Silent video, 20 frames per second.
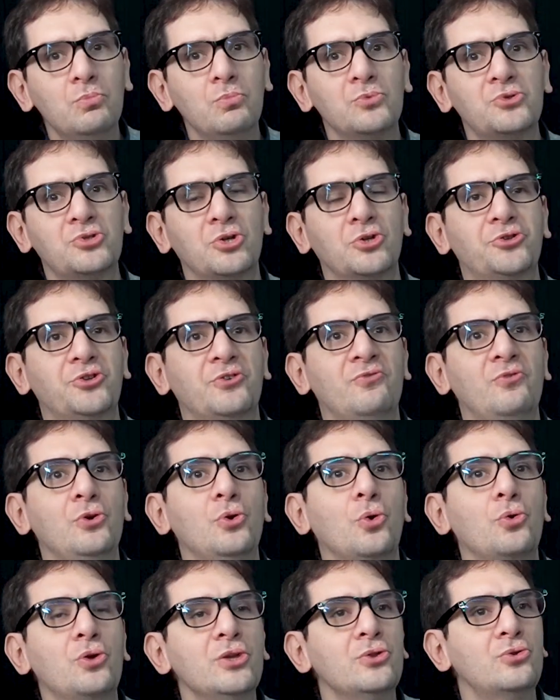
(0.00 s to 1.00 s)
sort of
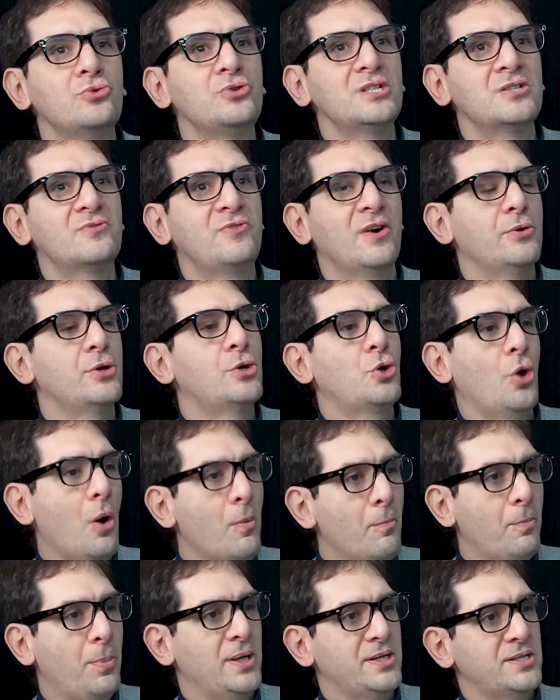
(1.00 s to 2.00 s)
look into this very
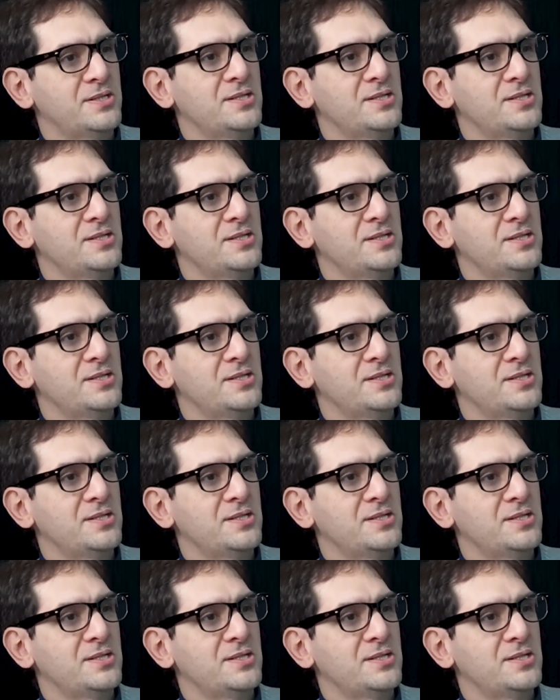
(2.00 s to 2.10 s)
complex